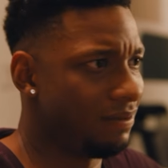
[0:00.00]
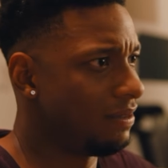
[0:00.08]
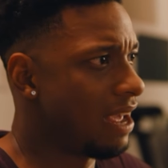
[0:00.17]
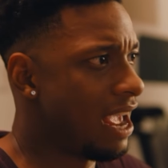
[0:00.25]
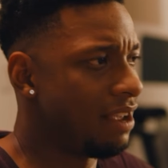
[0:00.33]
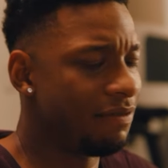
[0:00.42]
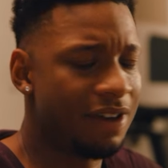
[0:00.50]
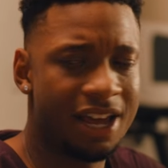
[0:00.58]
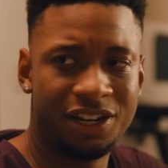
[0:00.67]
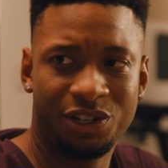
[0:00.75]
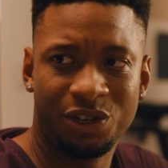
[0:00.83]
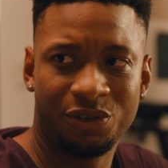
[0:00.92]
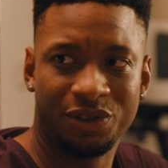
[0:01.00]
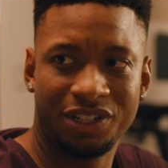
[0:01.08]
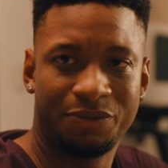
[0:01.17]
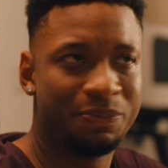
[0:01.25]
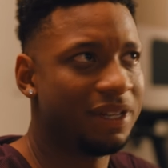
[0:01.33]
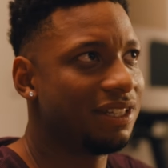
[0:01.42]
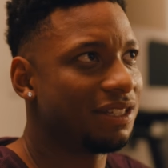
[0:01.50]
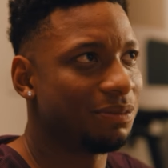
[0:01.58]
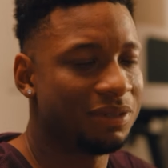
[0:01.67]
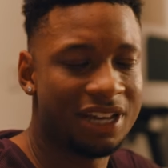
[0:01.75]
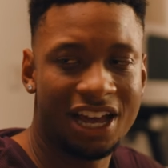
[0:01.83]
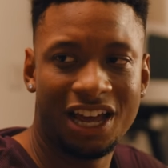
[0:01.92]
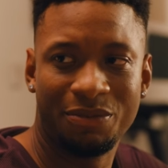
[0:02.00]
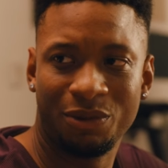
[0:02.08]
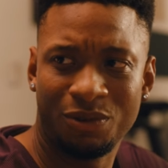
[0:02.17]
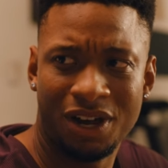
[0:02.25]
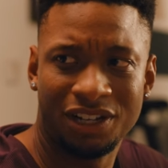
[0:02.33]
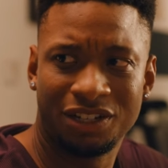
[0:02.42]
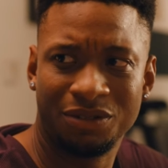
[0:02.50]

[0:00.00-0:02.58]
I invited you over to spend some time and watch the